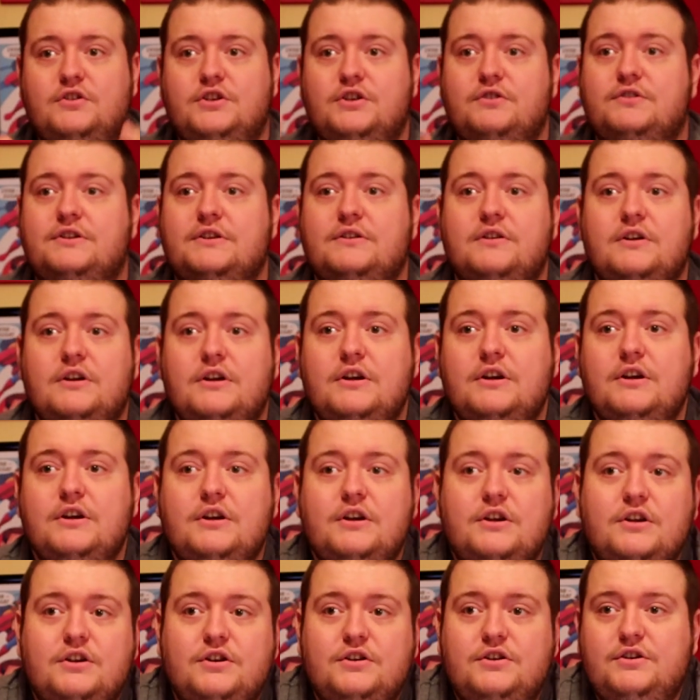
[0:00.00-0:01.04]

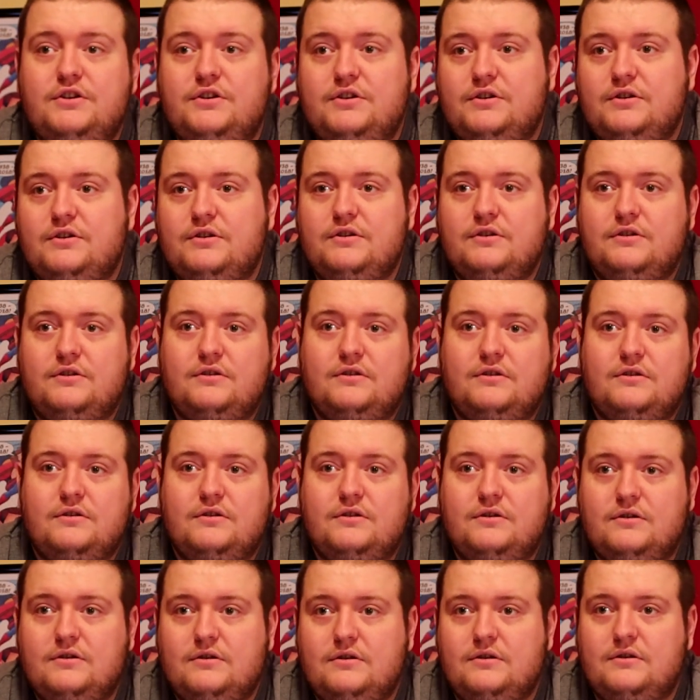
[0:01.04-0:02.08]

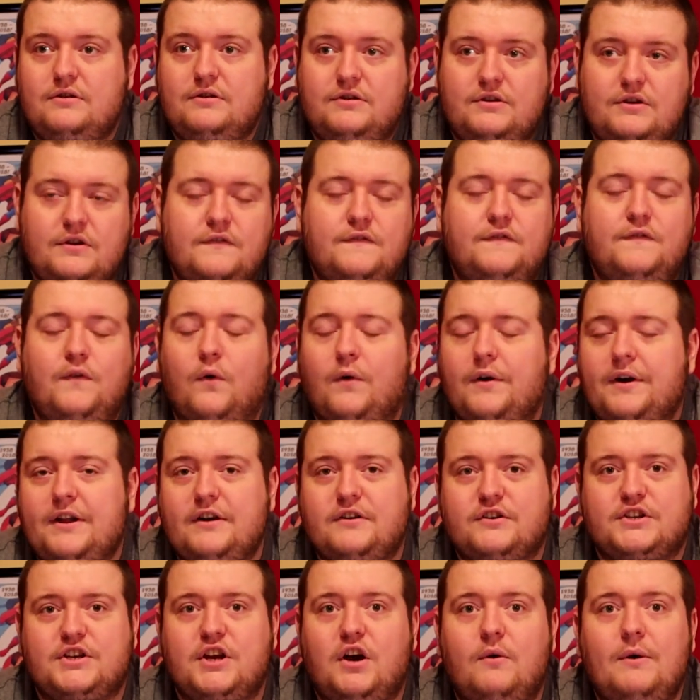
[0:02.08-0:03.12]
240 or
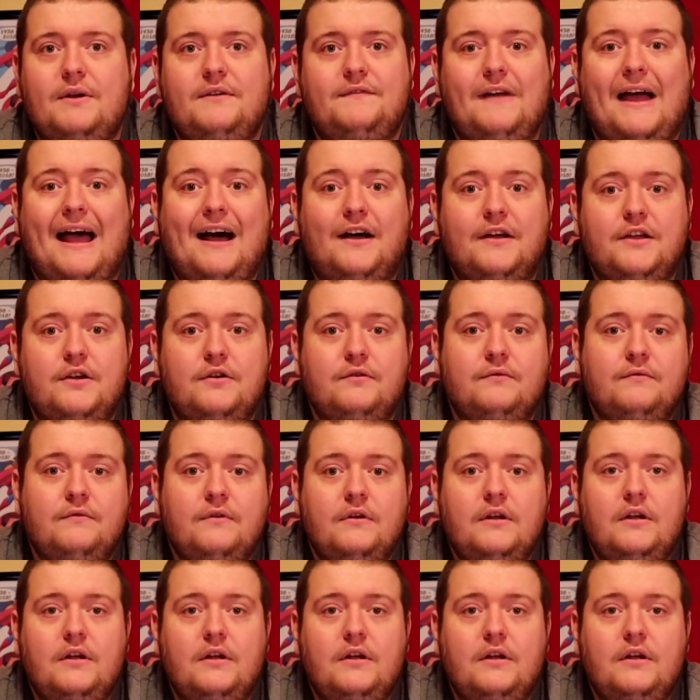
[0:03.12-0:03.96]
so in value